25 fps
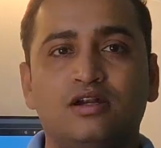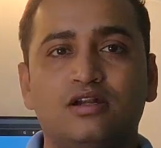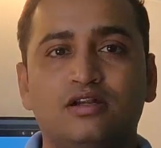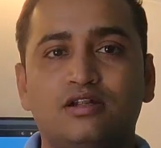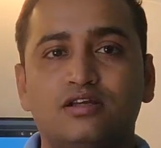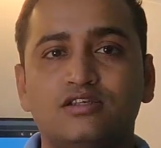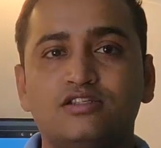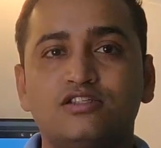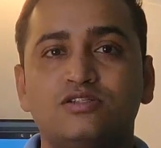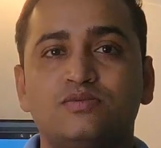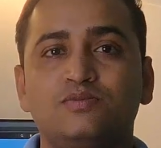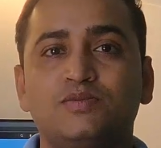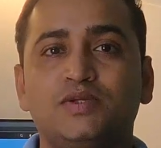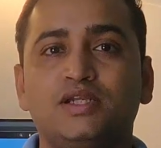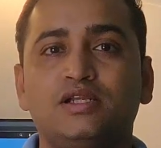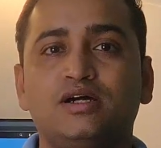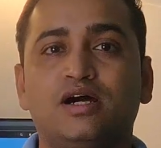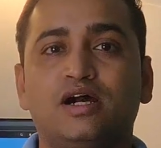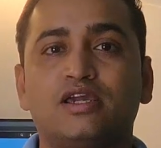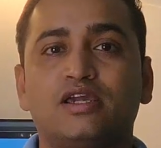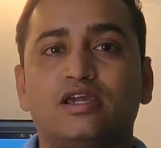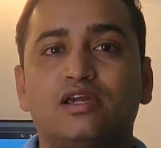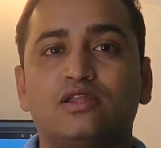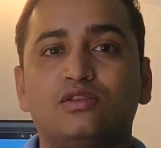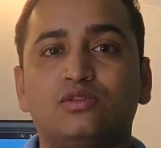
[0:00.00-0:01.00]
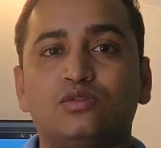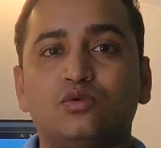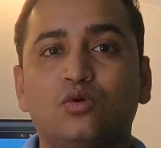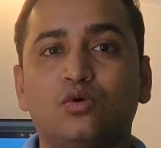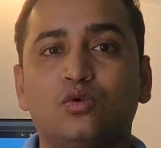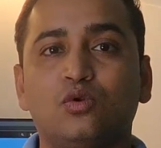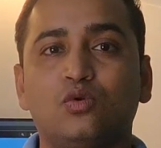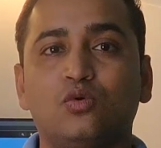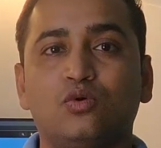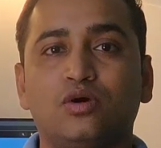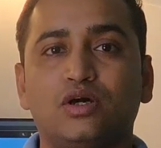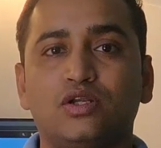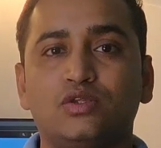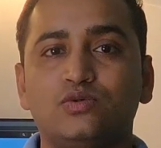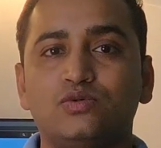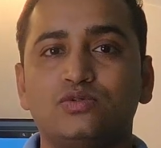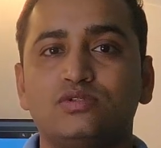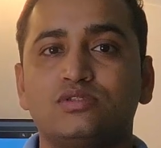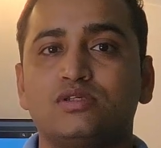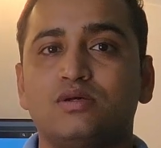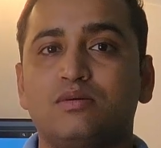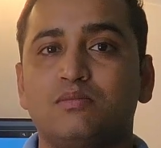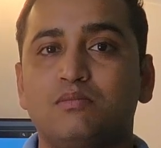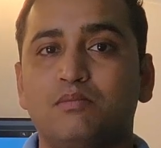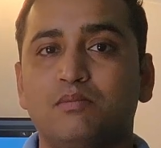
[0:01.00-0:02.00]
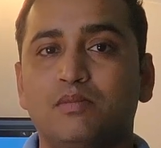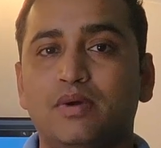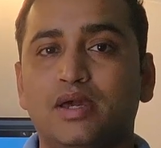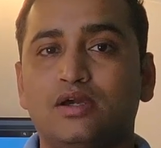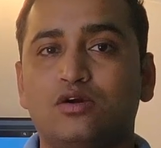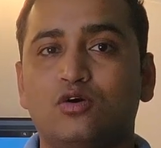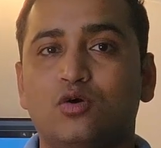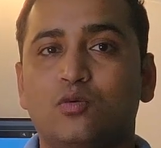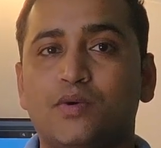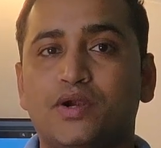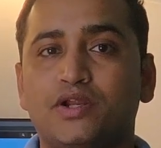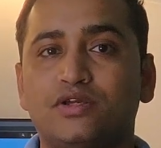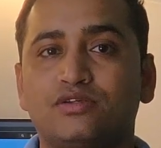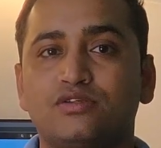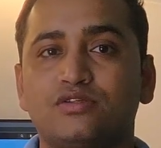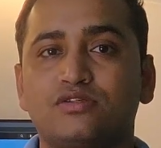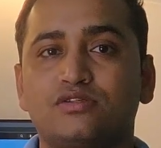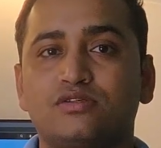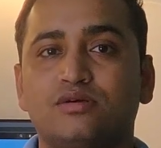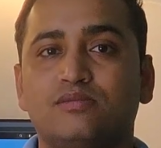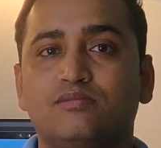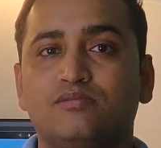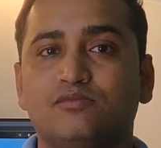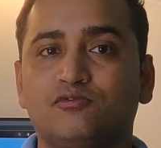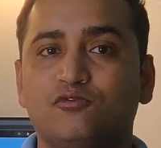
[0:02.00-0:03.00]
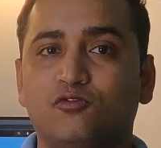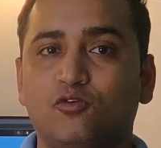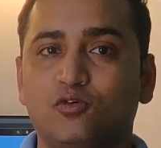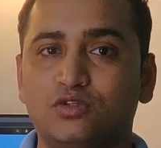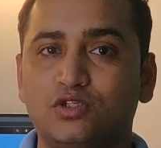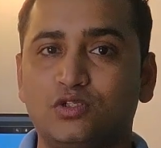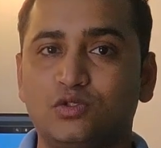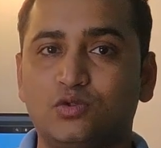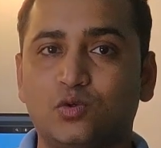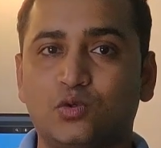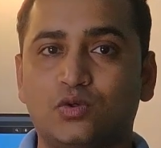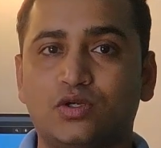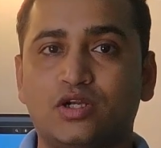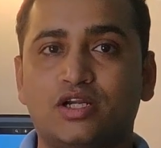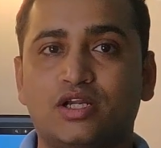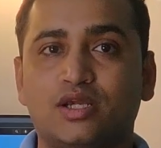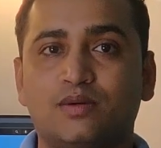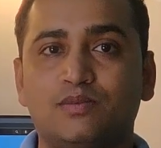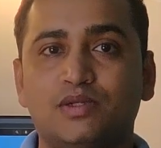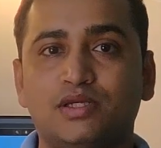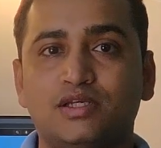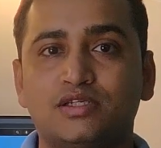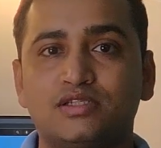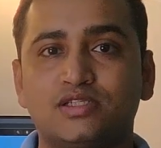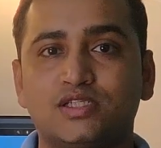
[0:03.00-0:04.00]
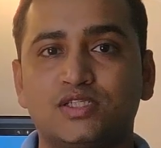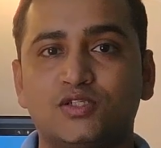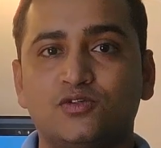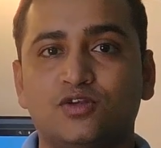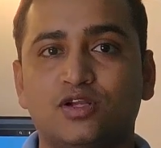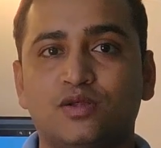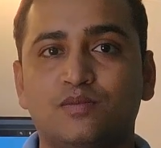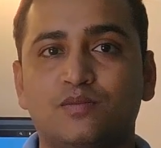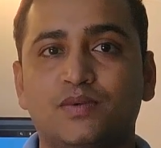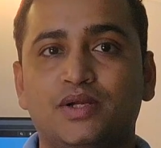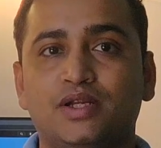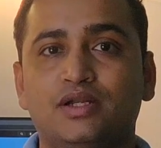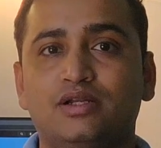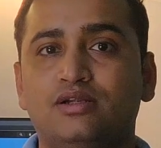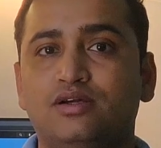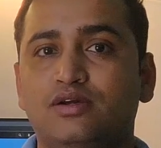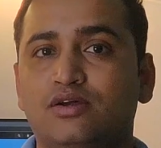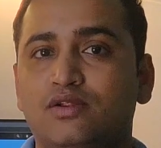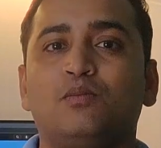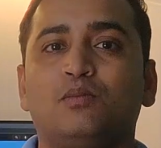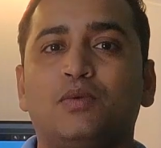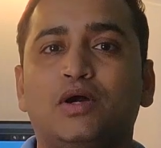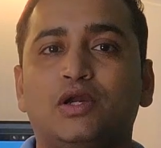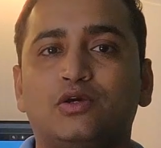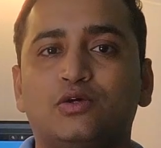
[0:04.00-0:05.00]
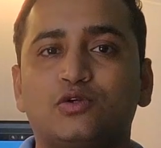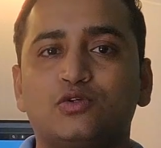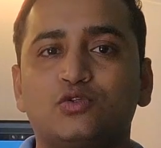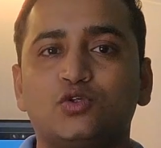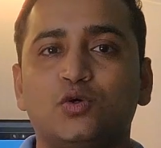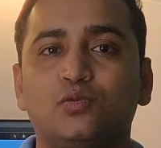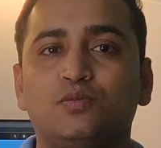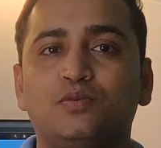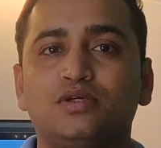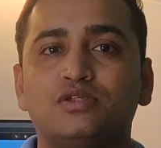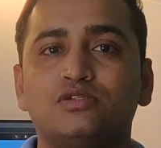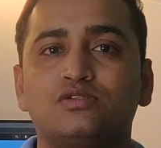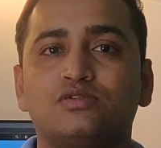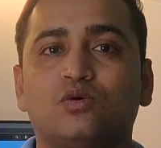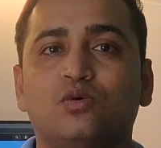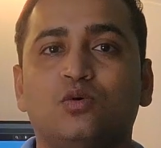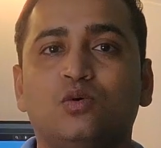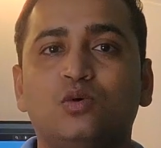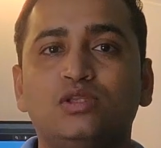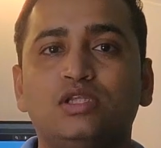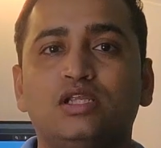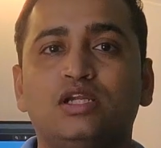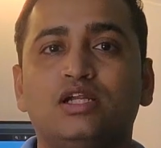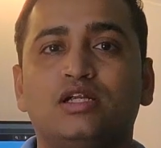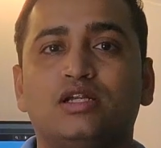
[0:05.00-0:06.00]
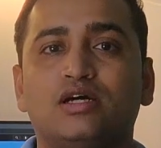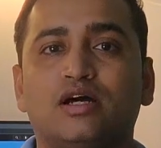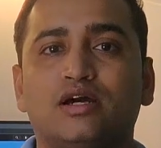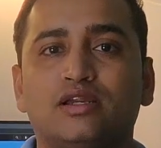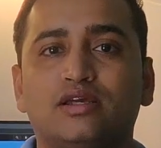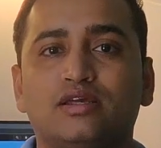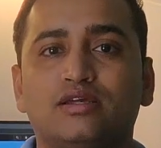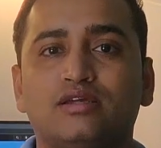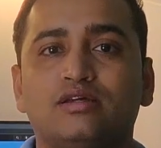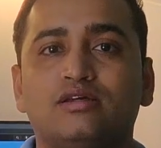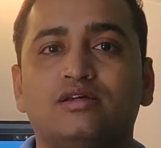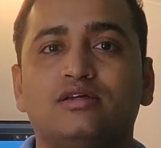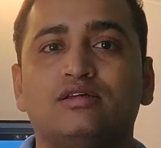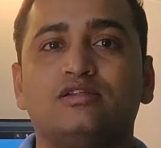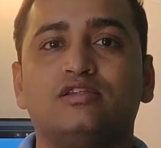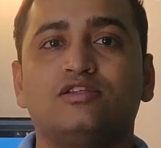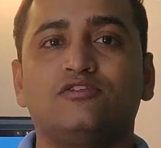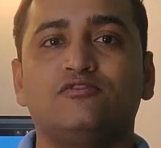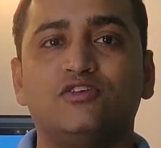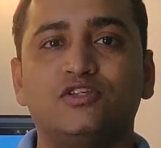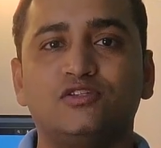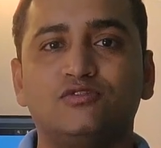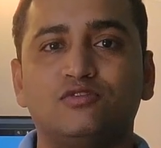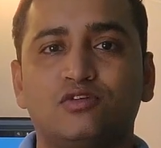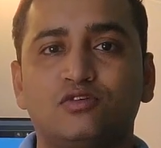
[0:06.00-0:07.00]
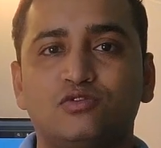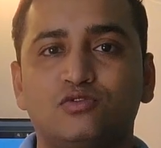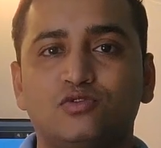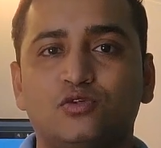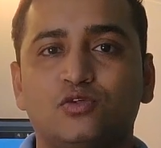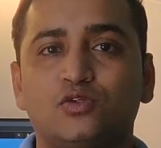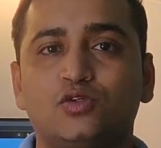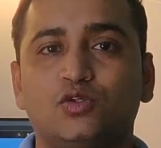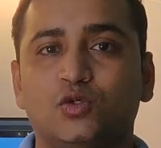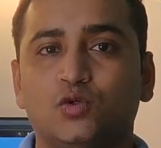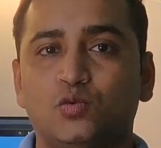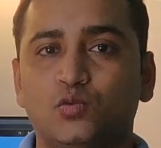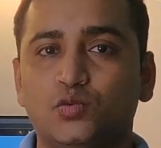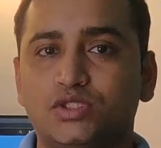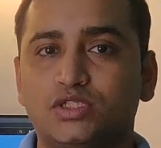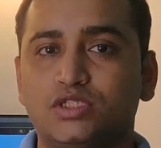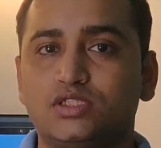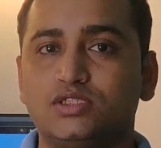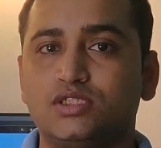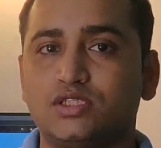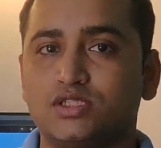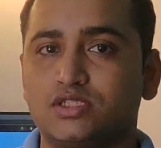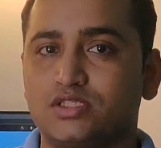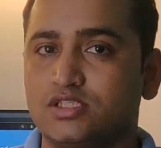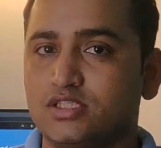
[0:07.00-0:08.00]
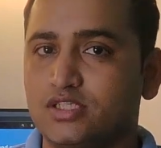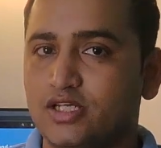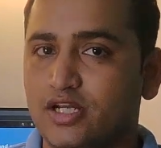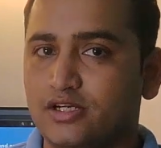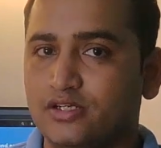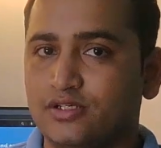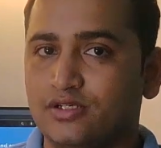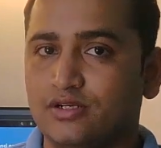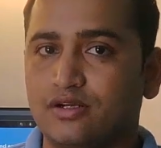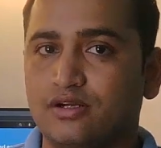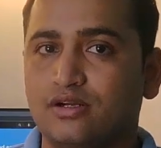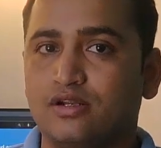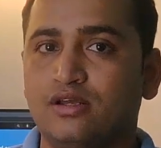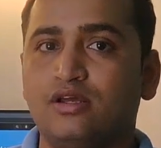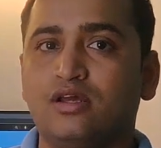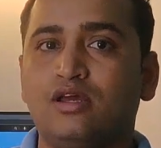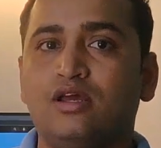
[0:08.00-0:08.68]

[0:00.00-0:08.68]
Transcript: Does it mean I can no longer use Mac operating system for the .NET application development? Microsoft is only retiring the Visual Studio, which is just the editor.